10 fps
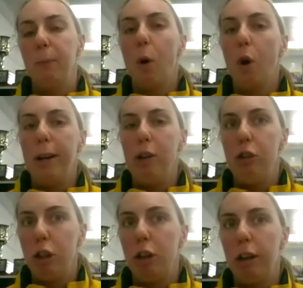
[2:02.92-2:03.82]
more
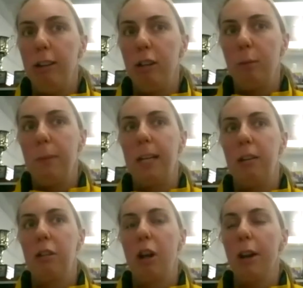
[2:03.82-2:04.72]
endurance,
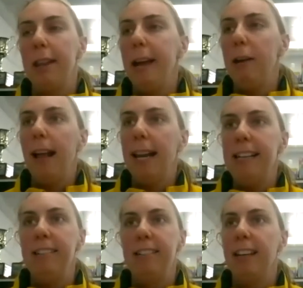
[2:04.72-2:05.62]
because a lot of their
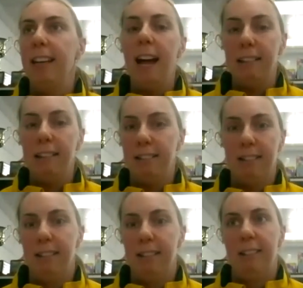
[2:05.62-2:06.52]
rallies can last
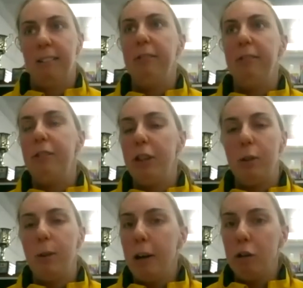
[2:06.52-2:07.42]
50
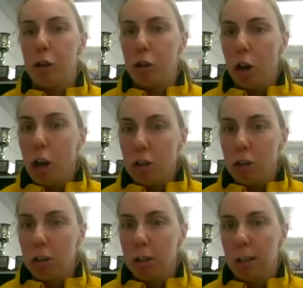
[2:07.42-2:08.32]
to 100
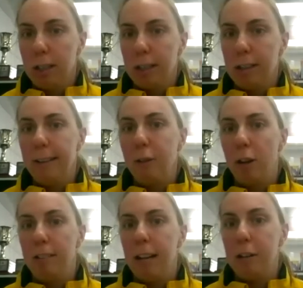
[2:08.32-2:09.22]
shots because they've
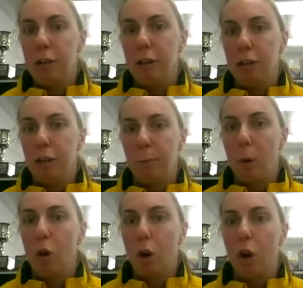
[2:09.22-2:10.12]
got such a
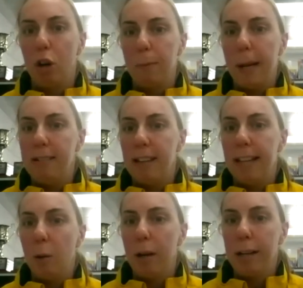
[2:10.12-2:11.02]
small court space that
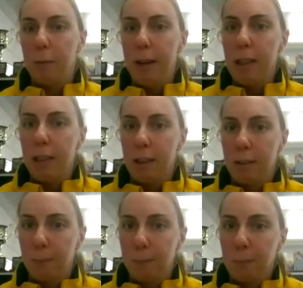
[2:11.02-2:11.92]
they're working with.
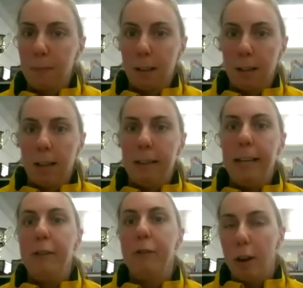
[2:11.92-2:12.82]

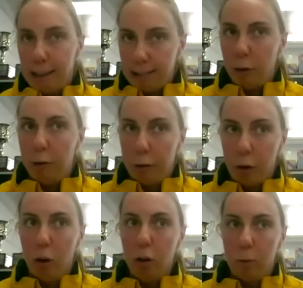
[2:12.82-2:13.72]
Then you've got
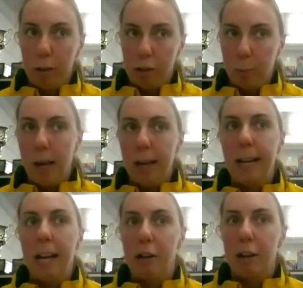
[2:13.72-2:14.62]
SL4s, which is my
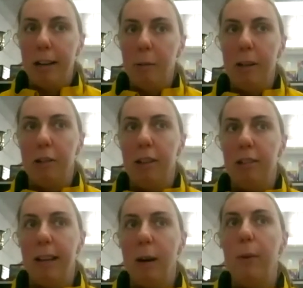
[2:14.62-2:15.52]
category, which
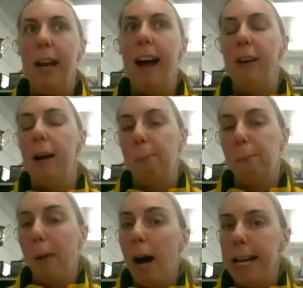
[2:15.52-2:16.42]
is that we have a
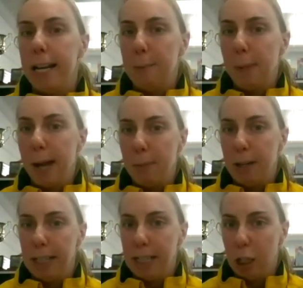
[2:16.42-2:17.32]
minor
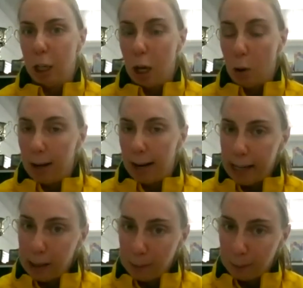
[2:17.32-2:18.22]
impediment in the lower leg.